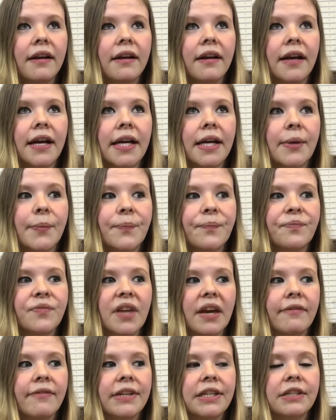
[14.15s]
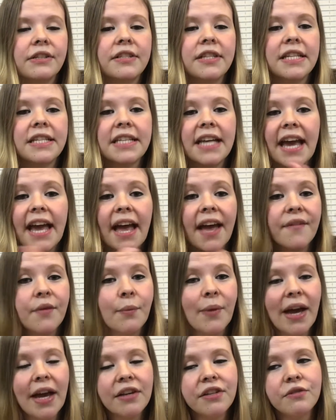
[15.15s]
I figured since I have a
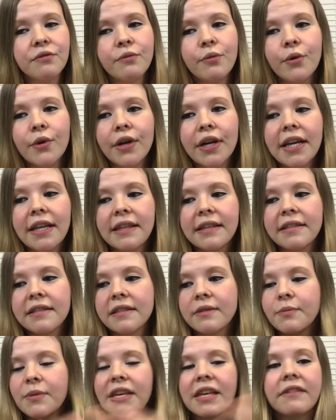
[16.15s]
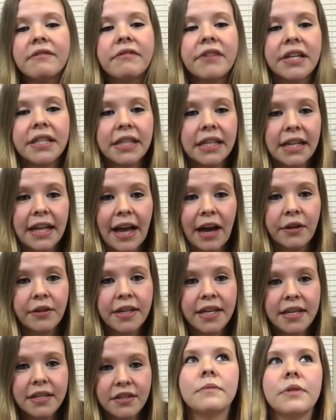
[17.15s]
passion for it, this would be a fun little
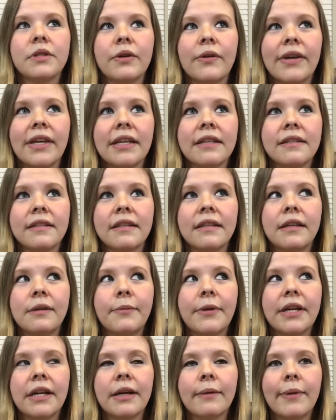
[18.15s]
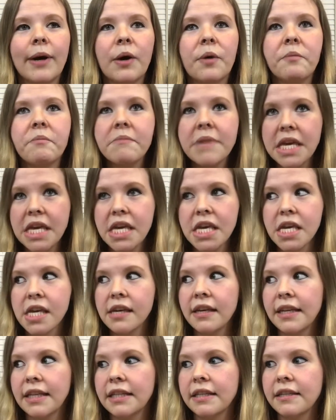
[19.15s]
outlet. So I guess a little bit about
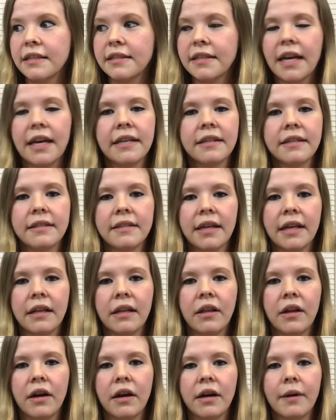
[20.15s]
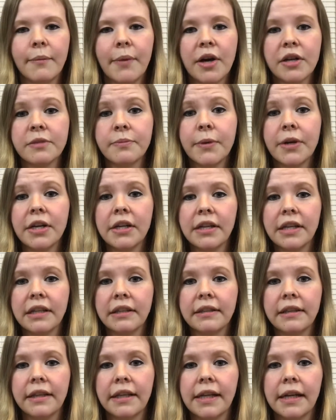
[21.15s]
me is I sell on Poshmark
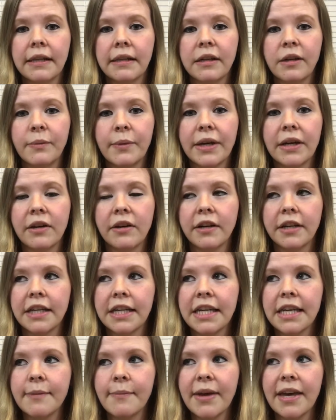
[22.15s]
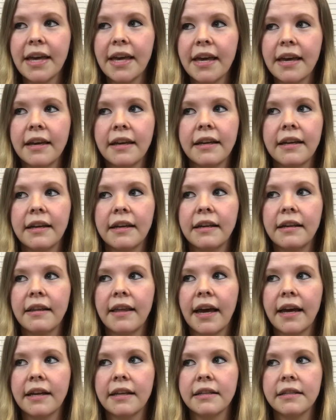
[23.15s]
and a little bit on eBay, and
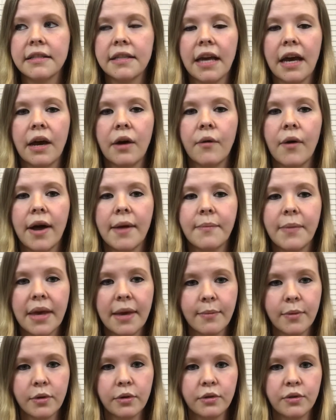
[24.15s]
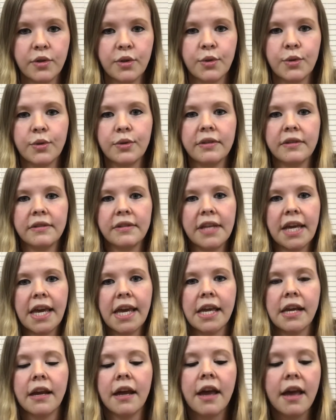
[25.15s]
that is how I'm able to
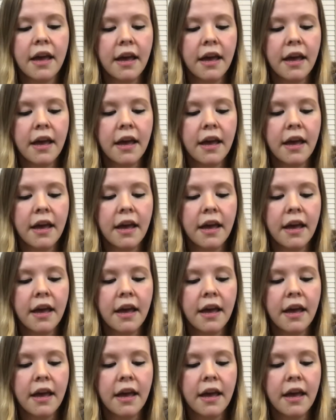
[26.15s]
sustain